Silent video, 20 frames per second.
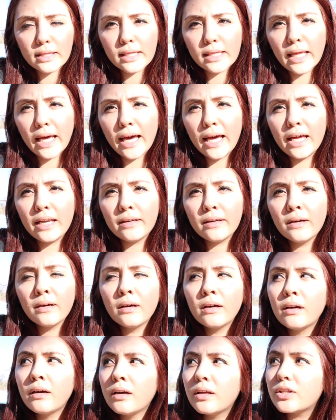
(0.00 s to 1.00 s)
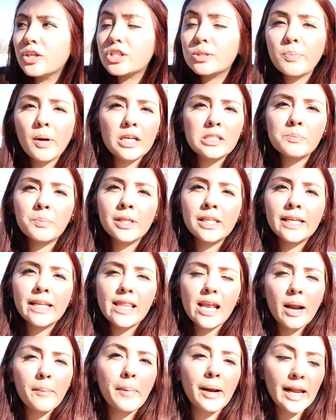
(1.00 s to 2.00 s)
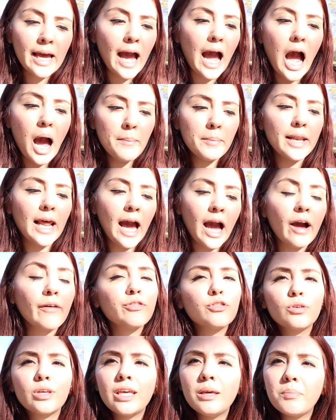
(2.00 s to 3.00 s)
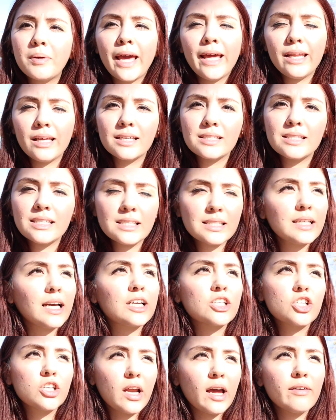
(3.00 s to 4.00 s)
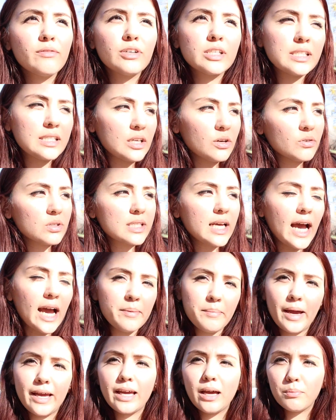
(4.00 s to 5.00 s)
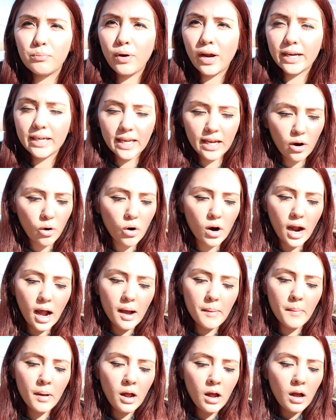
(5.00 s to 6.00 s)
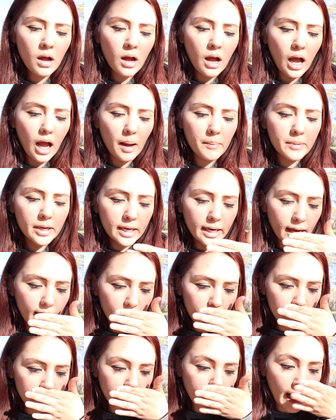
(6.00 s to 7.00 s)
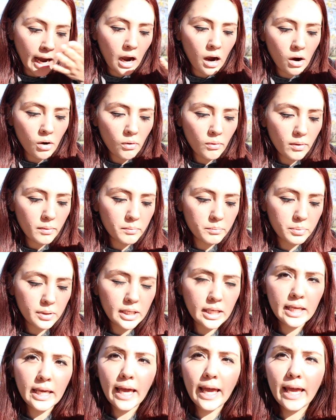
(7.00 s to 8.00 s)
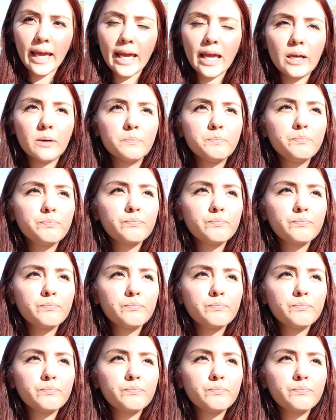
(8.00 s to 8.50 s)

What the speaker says: then there's a possibility that I'm gonna have to keep getting a C-section every single time I get pregnant, or I'm gonna now be a